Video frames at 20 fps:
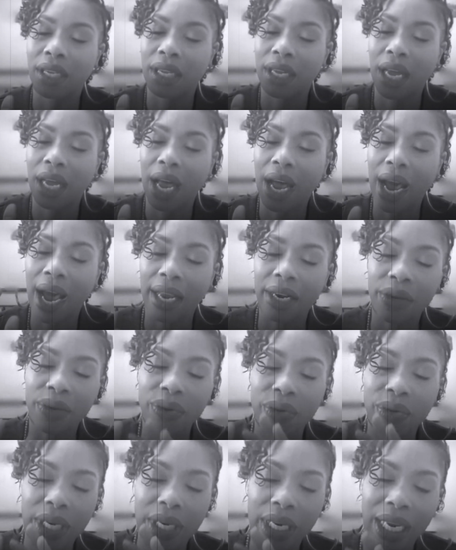I
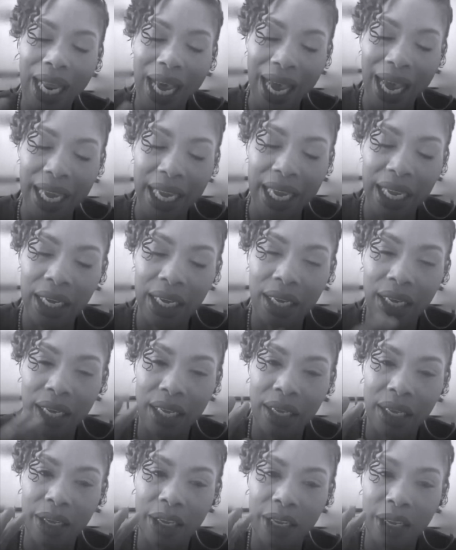don't like
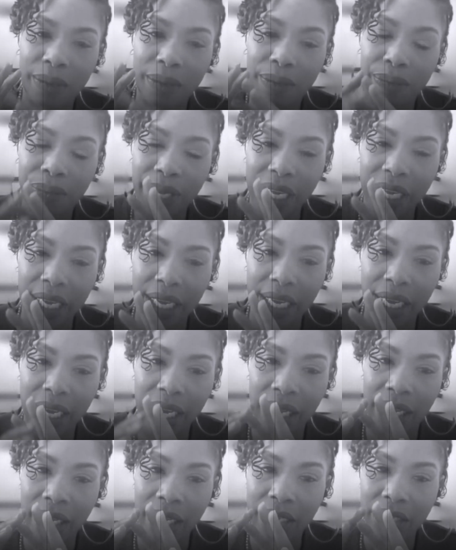
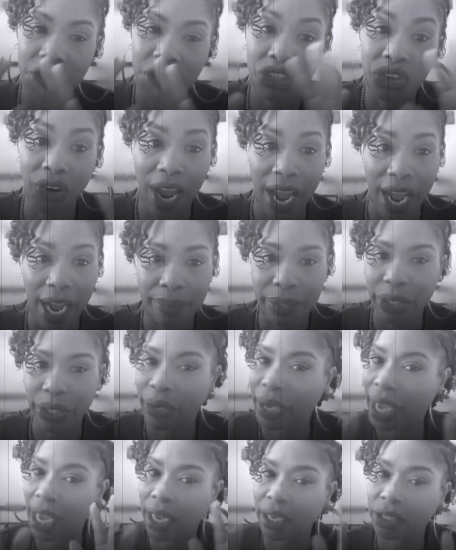being trapped.
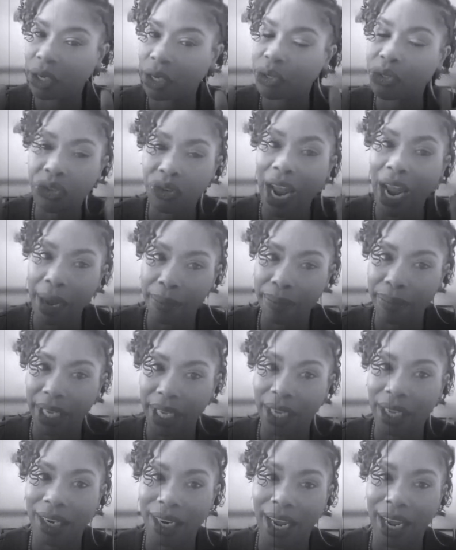Don't trap
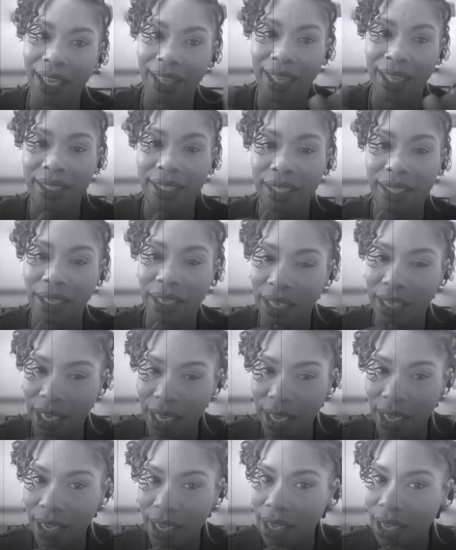me. Like, it's
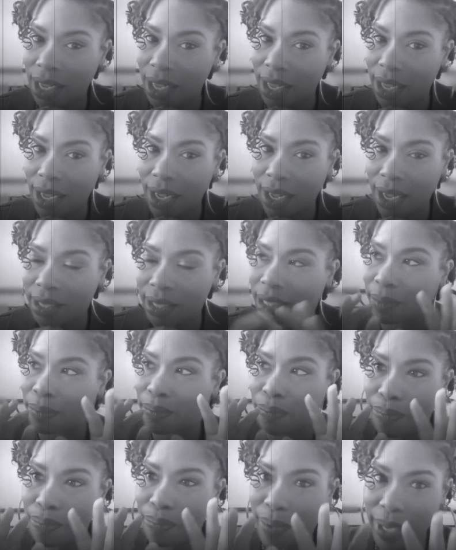a
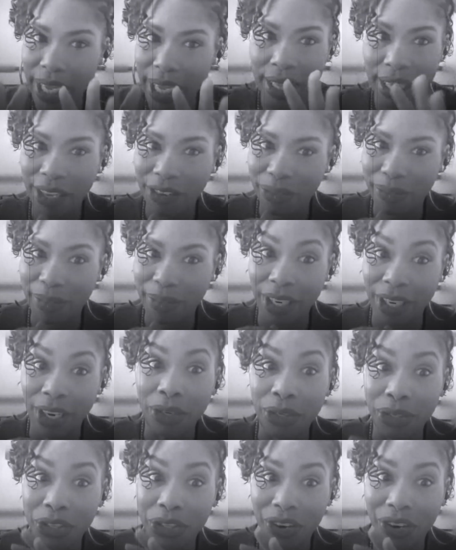big thing for me.
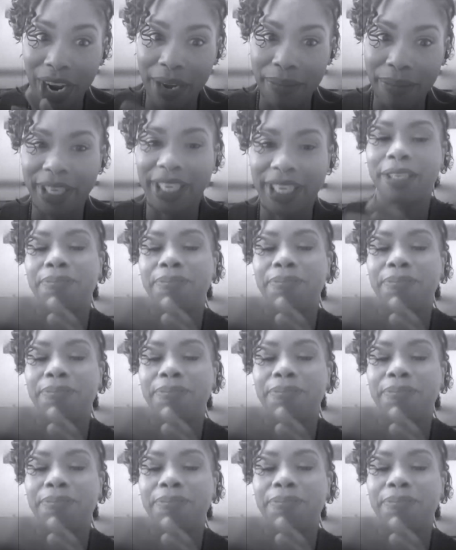Don't trap me.